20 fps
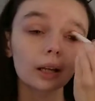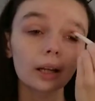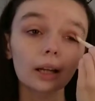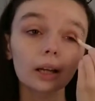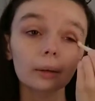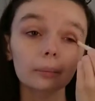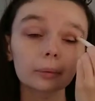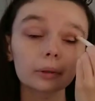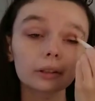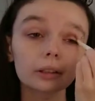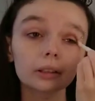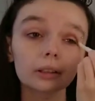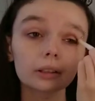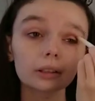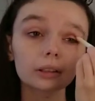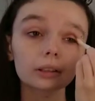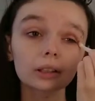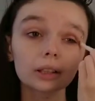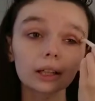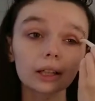And I'm going
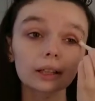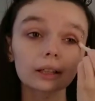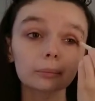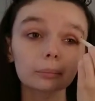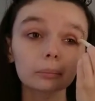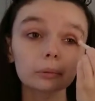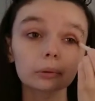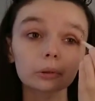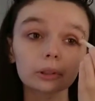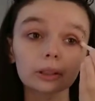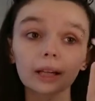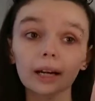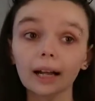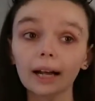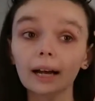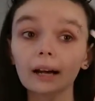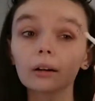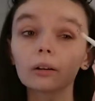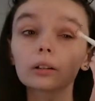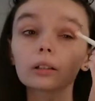to kind of pull it
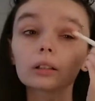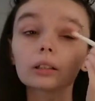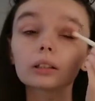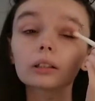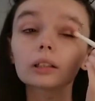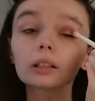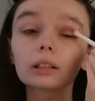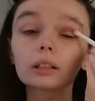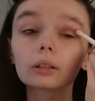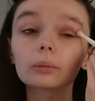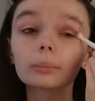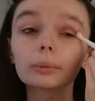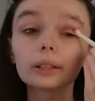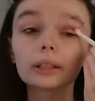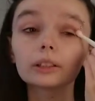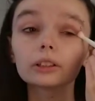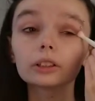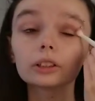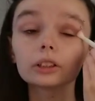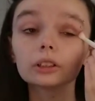out a little
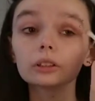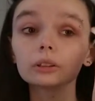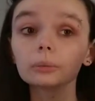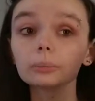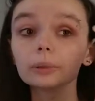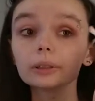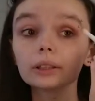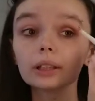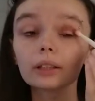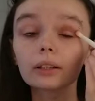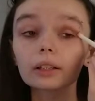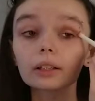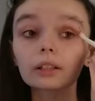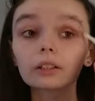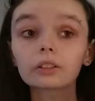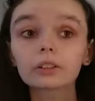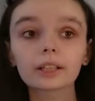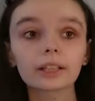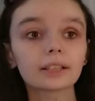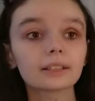bit too, but nothing
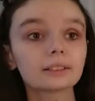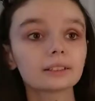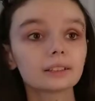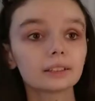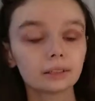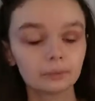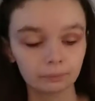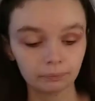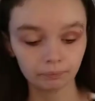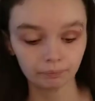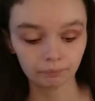crazy.